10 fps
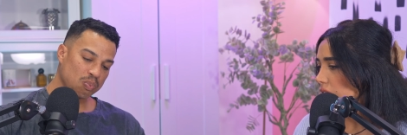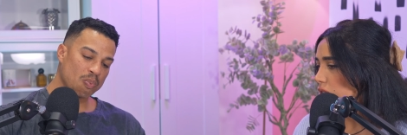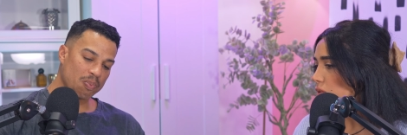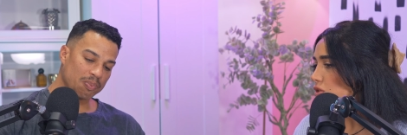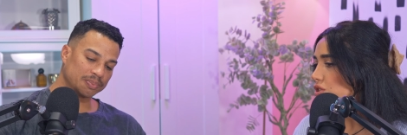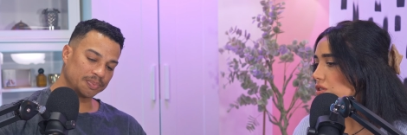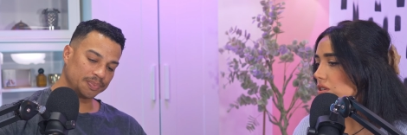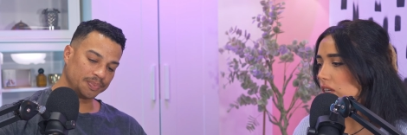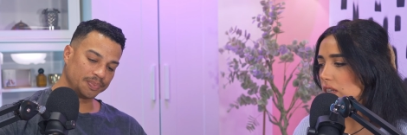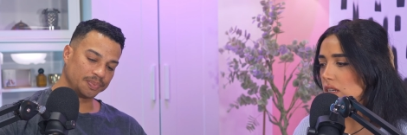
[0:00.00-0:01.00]
Speaker 1: social
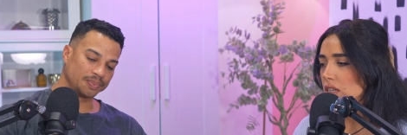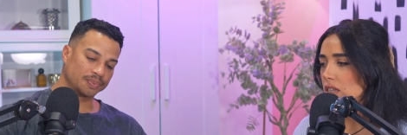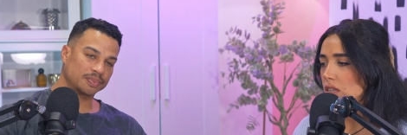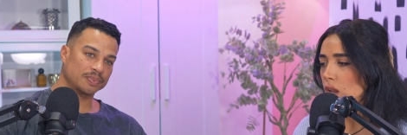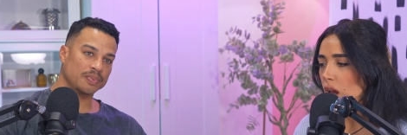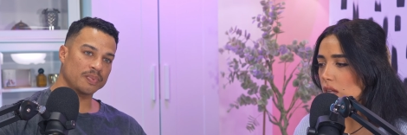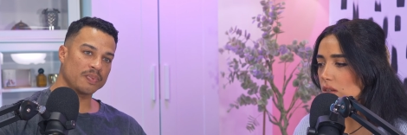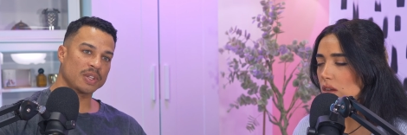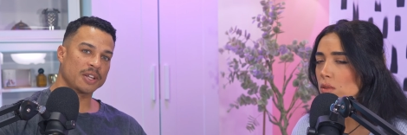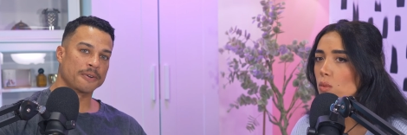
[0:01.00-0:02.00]
and not
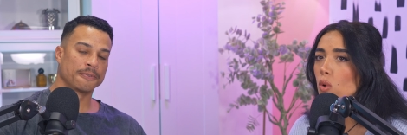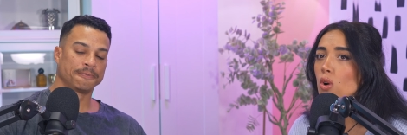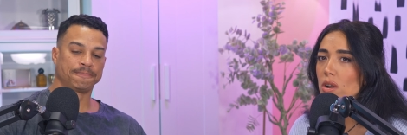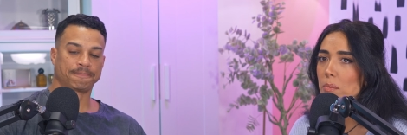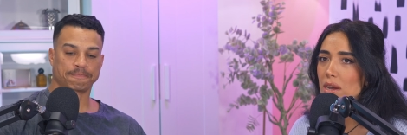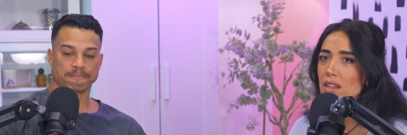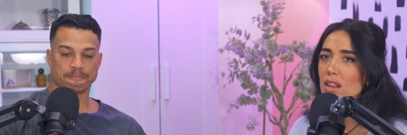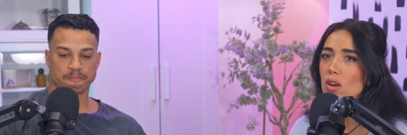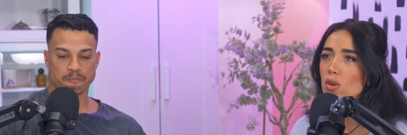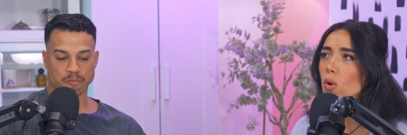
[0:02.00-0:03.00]
and warm,
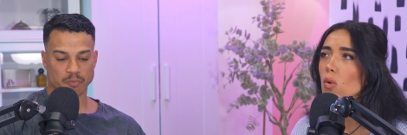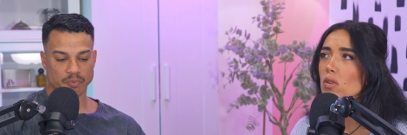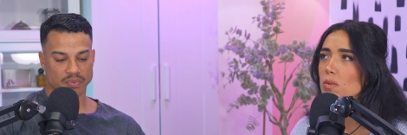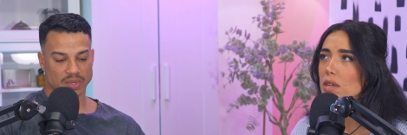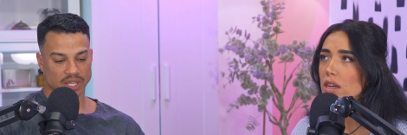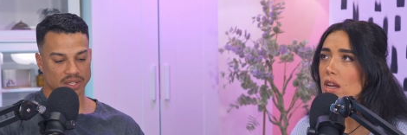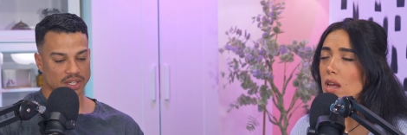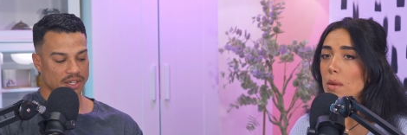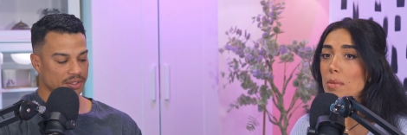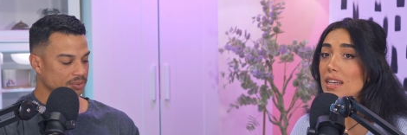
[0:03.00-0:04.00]
not cold. Where
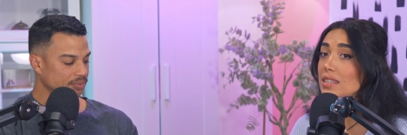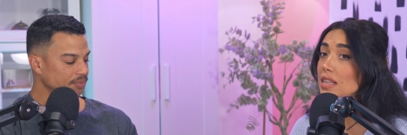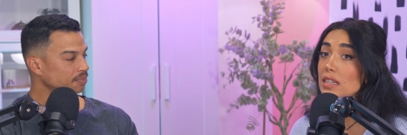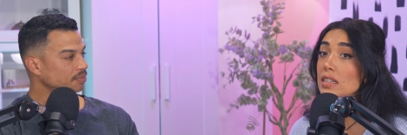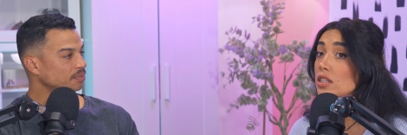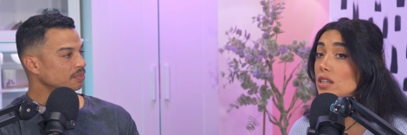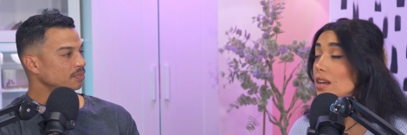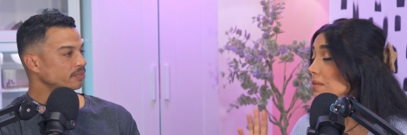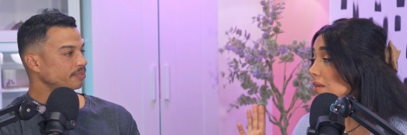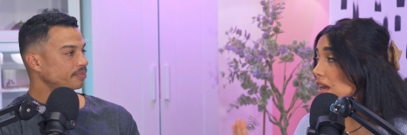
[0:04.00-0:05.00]
yeah. because I didn't
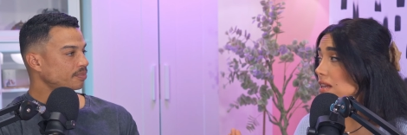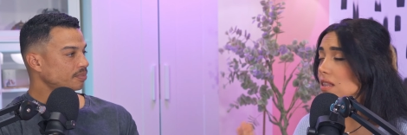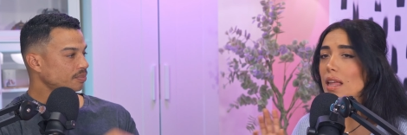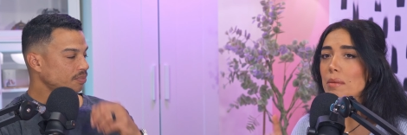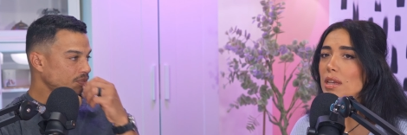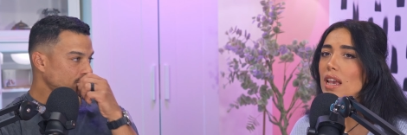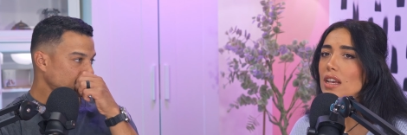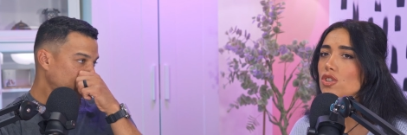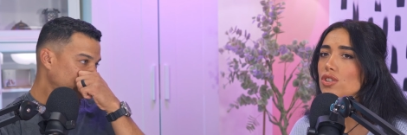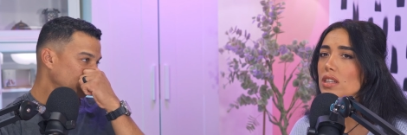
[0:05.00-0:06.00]
let me
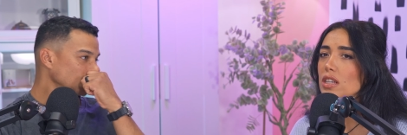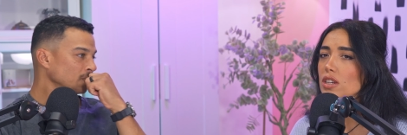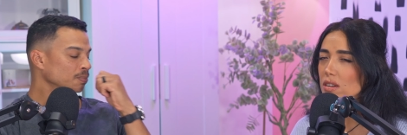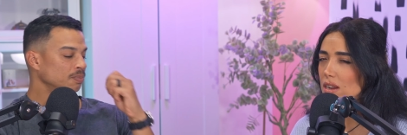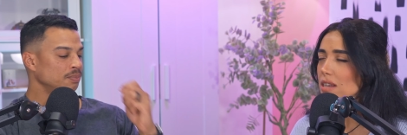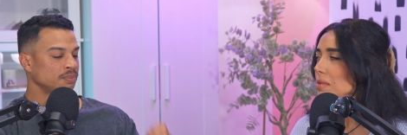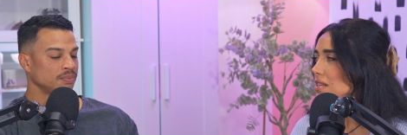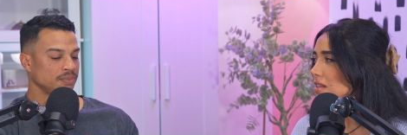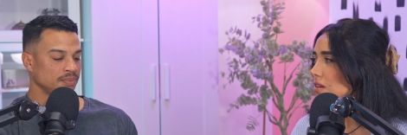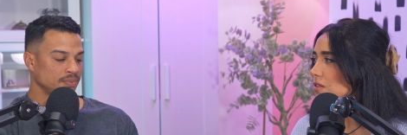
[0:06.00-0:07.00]
actually correct
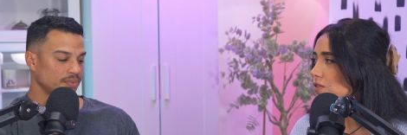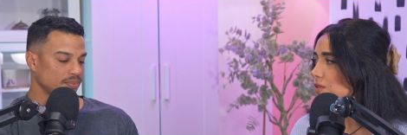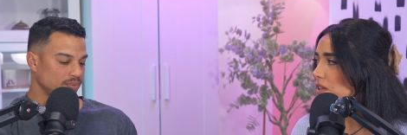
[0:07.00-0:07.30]
myself.